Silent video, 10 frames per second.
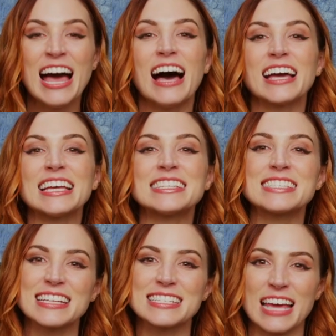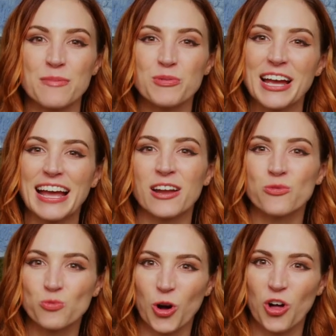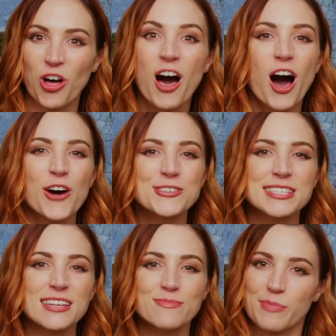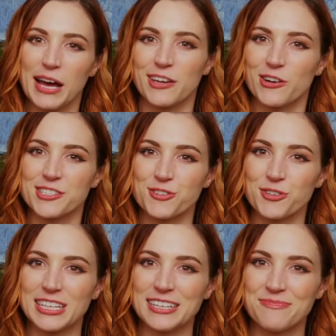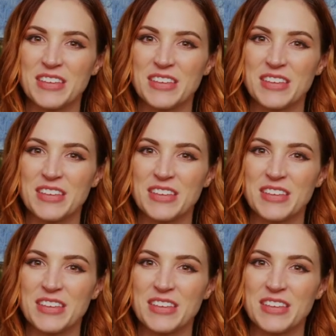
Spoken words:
against Deborah Ann Wool, hosted by yours truly.